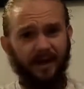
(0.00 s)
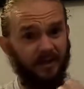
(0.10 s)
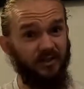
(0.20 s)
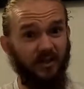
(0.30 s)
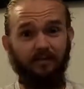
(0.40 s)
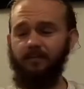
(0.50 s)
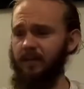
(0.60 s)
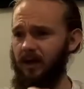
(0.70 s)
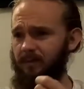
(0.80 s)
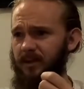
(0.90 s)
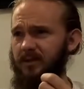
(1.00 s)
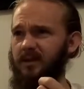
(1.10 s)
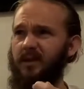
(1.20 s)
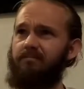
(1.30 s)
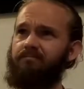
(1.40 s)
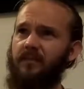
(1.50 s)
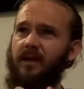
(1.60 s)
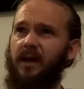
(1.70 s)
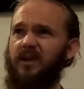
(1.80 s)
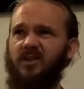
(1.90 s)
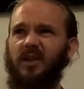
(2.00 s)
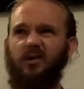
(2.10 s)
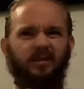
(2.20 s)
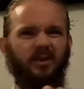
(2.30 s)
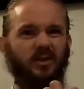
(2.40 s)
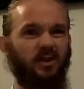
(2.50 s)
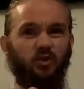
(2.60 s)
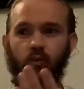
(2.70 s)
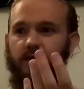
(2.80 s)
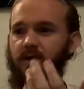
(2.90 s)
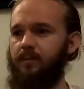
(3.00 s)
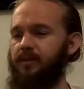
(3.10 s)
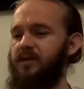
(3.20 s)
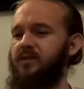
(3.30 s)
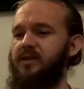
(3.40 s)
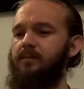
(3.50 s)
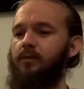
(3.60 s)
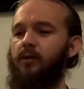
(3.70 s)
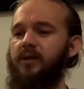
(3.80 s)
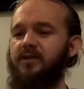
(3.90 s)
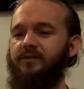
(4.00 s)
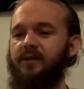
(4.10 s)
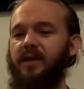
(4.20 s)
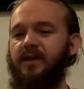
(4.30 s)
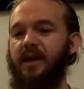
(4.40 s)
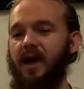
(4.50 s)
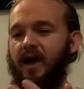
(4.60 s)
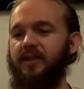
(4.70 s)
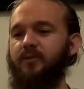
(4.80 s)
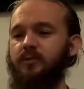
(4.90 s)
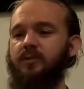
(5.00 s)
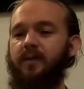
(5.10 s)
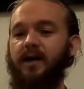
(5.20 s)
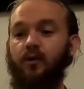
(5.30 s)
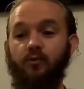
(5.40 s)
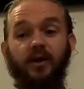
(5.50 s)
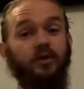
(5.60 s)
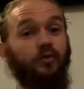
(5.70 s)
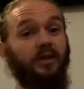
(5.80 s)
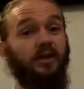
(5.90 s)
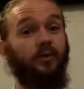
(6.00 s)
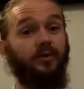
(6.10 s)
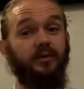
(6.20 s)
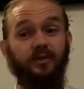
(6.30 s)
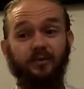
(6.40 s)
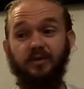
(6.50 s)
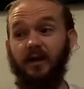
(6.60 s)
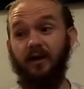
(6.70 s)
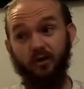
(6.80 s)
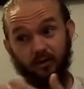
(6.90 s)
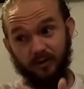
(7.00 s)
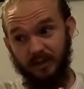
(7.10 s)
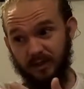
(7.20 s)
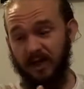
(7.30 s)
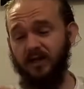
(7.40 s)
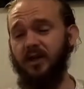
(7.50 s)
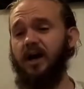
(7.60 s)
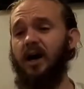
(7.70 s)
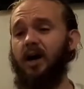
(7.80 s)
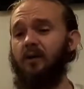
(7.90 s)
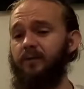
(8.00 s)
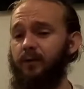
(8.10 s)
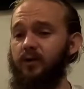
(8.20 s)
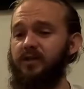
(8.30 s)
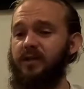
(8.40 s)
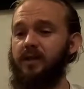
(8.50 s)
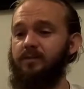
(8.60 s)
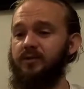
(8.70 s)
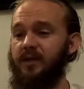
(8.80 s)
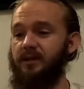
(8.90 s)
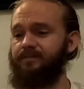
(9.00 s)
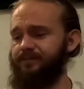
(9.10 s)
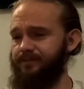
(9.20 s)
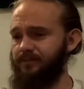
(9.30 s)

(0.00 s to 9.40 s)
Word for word: uh, scheme, uh, basically. A sale, they basically sold the company to the employees, if you like, and this was to buy out Rich when he wanted to retire. So these guys are forty-eight percent